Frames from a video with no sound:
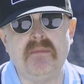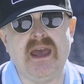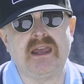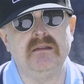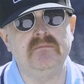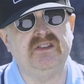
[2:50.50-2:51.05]

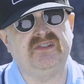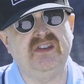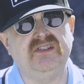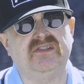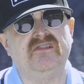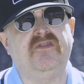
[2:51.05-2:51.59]
back in
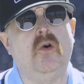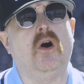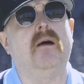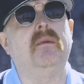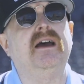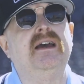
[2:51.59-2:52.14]
mid-season
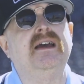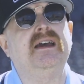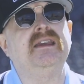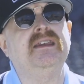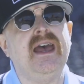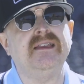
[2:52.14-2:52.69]
form.
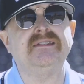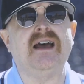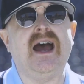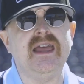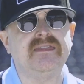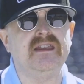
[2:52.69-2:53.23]
Yes,
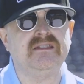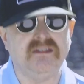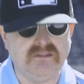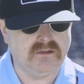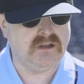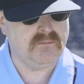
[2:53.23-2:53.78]
I think
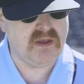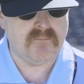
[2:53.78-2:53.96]
this is going to be a